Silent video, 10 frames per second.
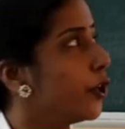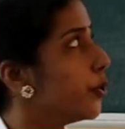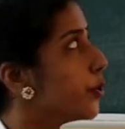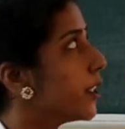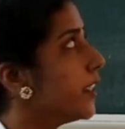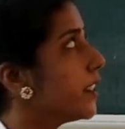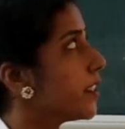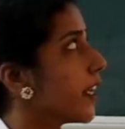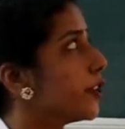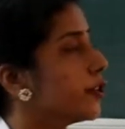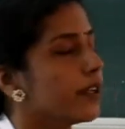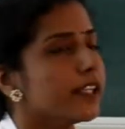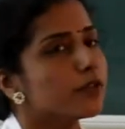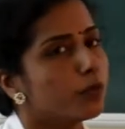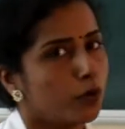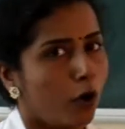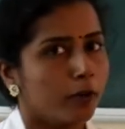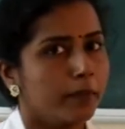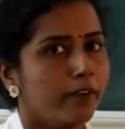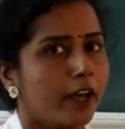Usually this ratio is,
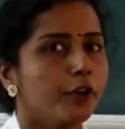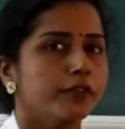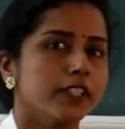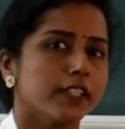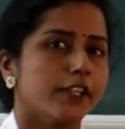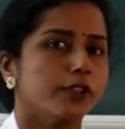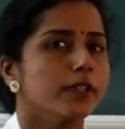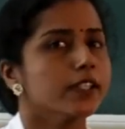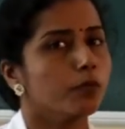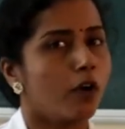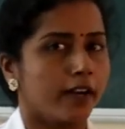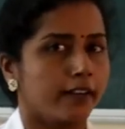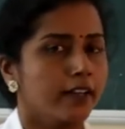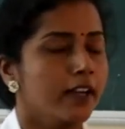normal value of this ratio is 1.